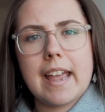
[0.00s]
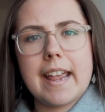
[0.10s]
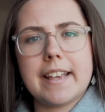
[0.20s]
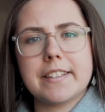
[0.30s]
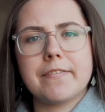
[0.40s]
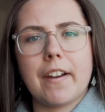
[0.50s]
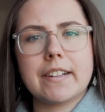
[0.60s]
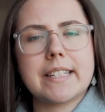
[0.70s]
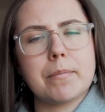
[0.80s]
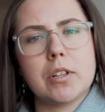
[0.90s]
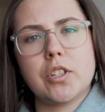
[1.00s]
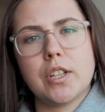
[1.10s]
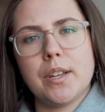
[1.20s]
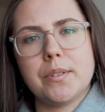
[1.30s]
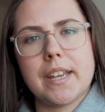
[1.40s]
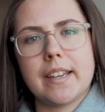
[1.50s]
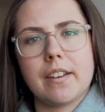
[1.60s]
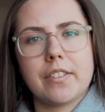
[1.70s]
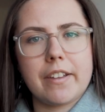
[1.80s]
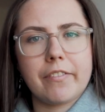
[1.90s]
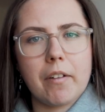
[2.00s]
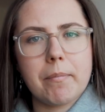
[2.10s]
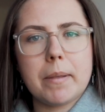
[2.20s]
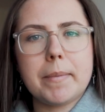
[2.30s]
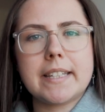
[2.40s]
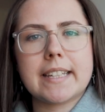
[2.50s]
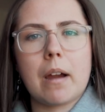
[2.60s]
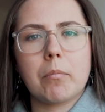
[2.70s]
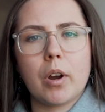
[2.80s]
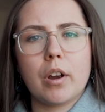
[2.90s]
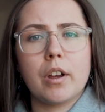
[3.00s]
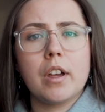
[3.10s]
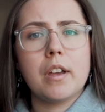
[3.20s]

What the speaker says: It's very similar to using a 35mm camera,